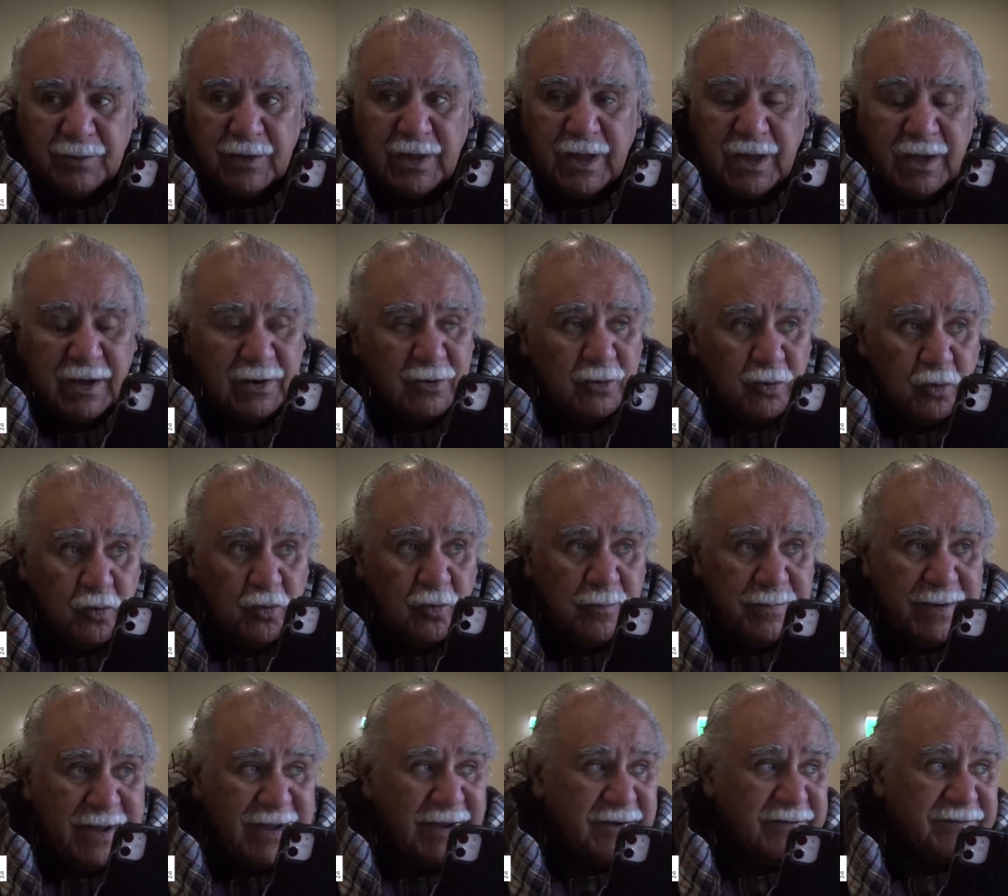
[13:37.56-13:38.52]
uh, claw
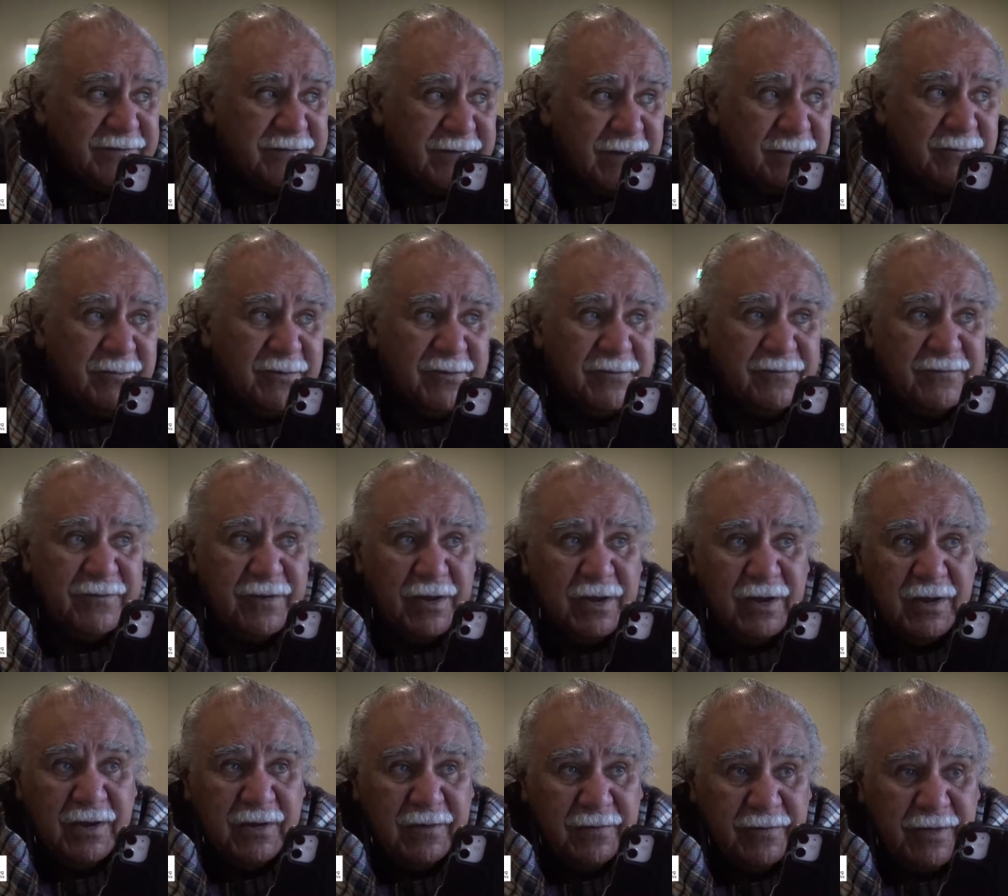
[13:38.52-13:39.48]
back some of
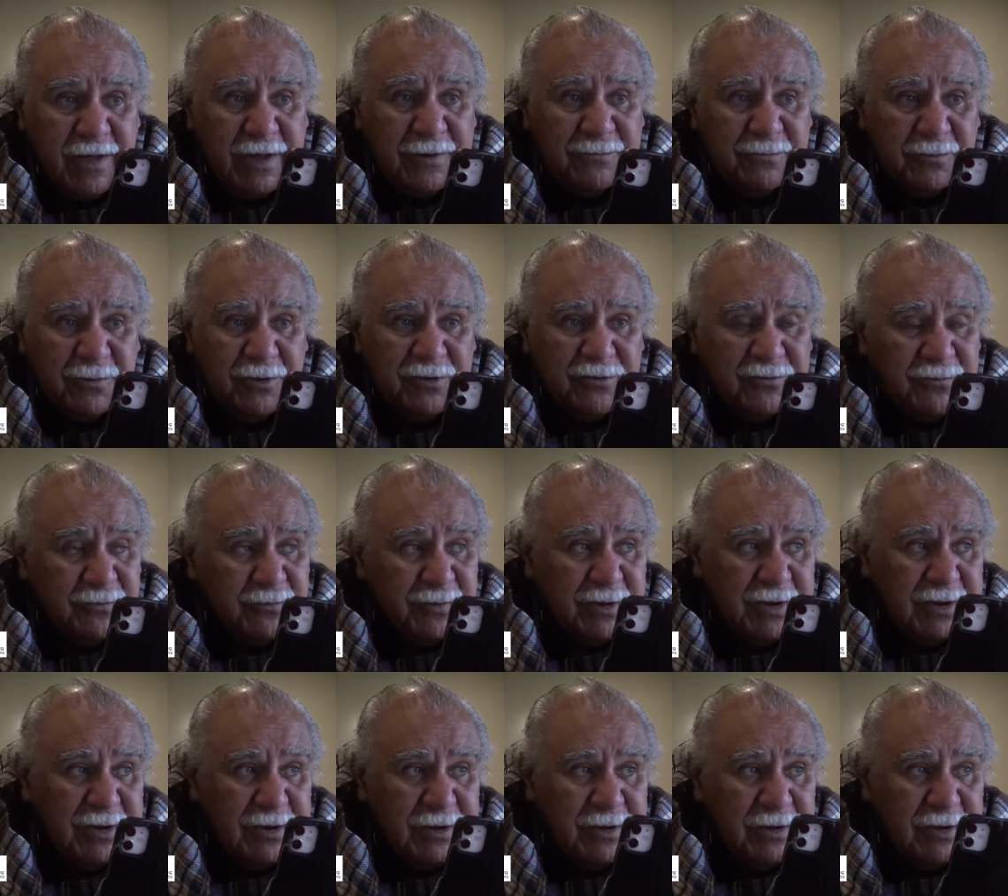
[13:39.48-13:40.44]
that which
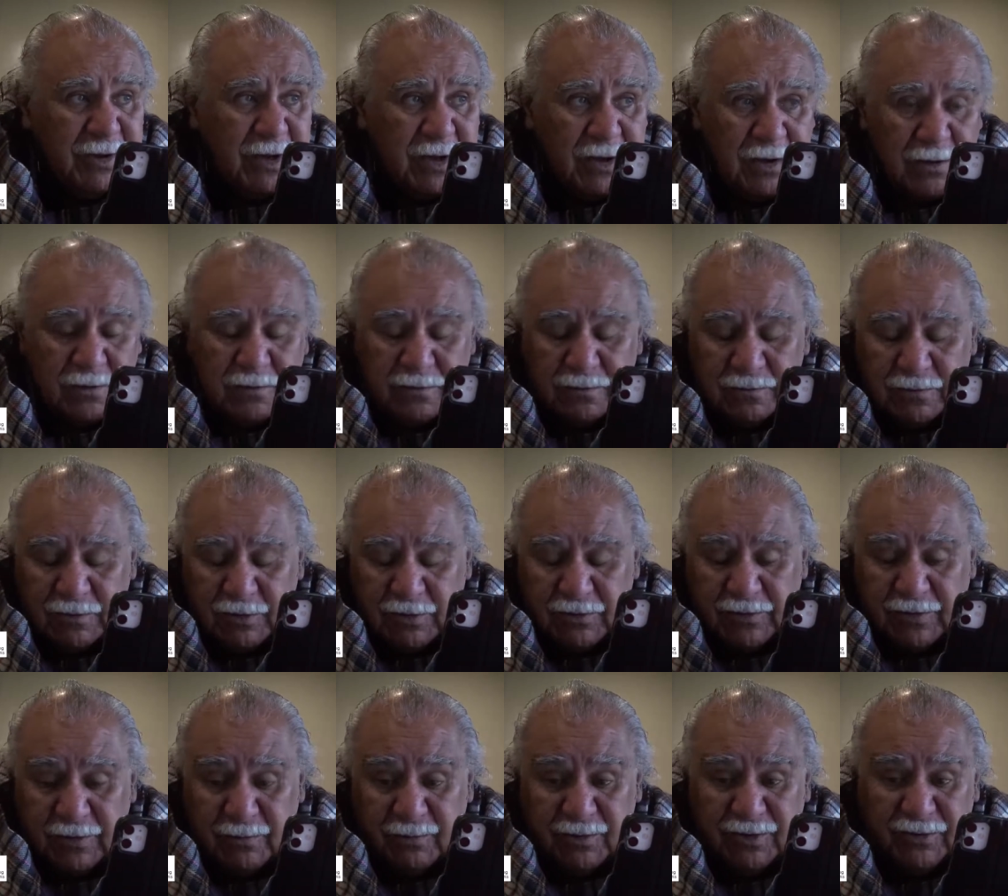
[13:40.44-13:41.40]
we own
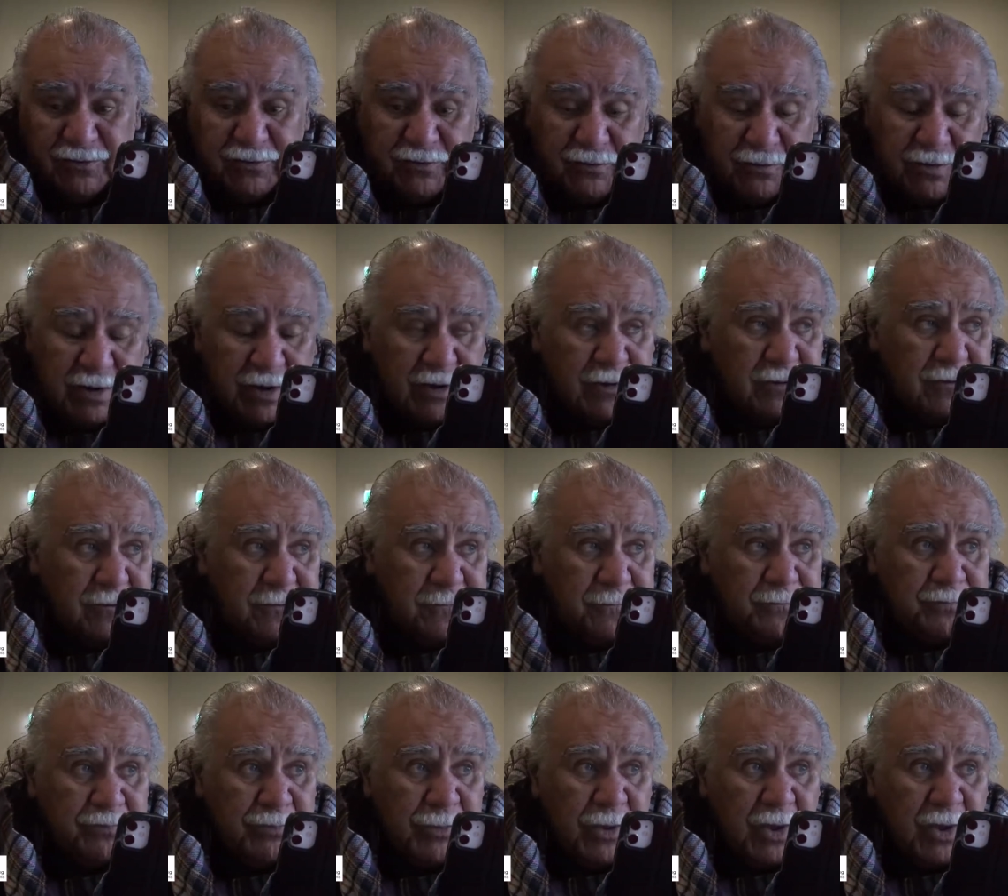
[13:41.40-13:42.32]
and that we should own.